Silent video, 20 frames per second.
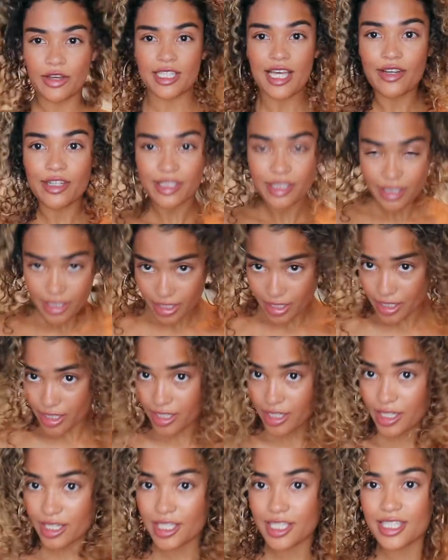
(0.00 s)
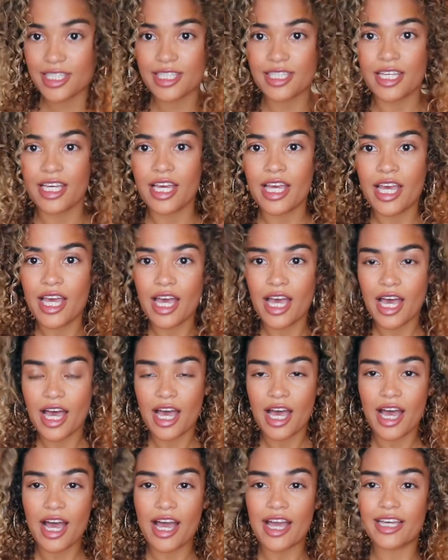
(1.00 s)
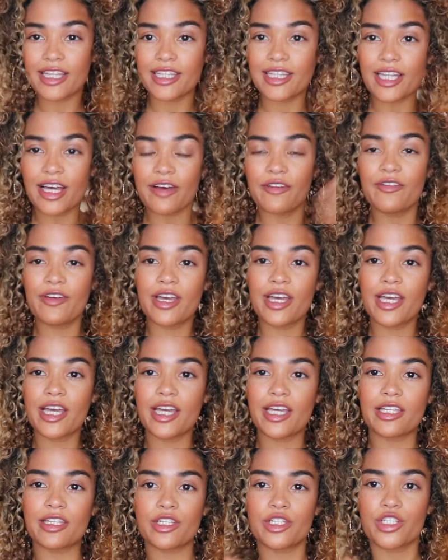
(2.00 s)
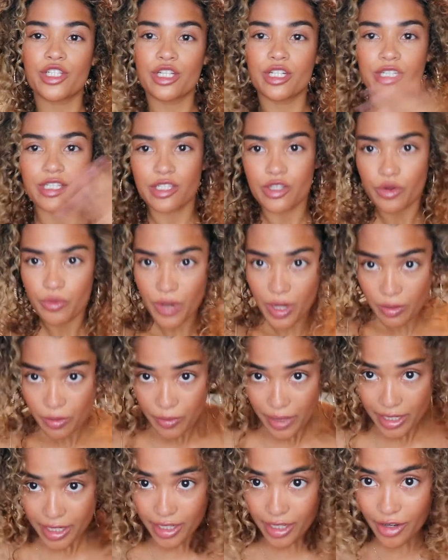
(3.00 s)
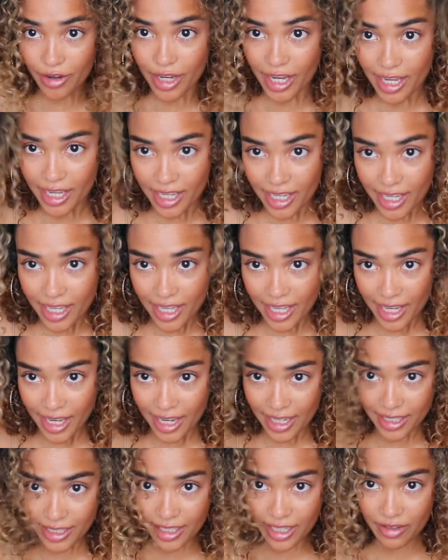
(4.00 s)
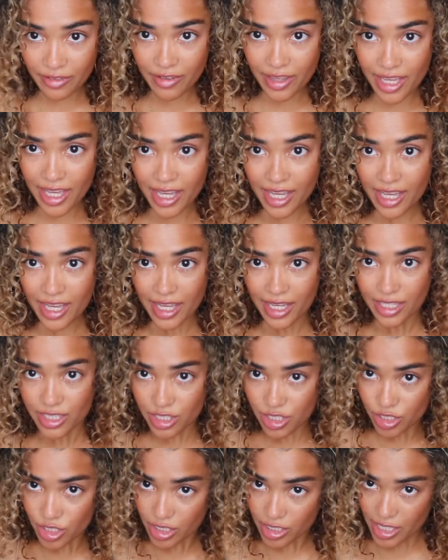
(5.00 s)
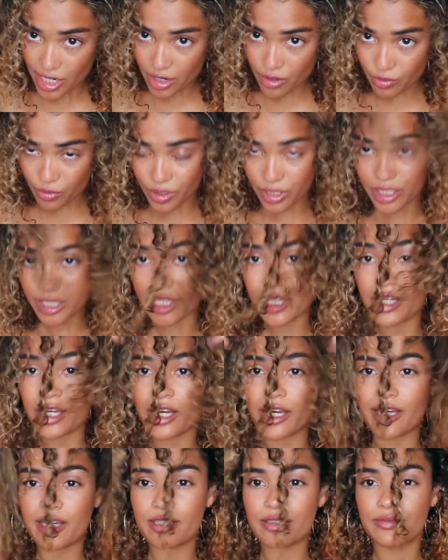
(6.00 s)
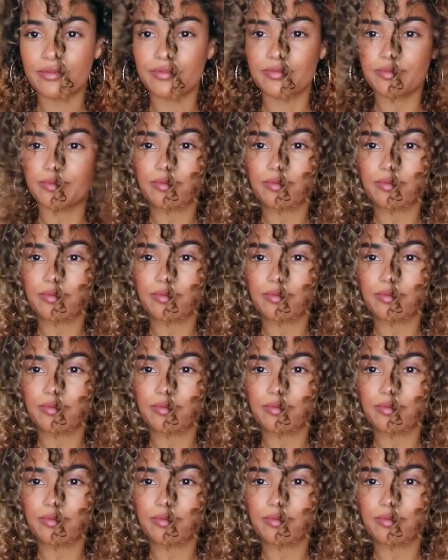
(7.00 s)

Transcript: How it looks. I love it. This shirt is so problematic. Okay, I love it. It's turned out really good.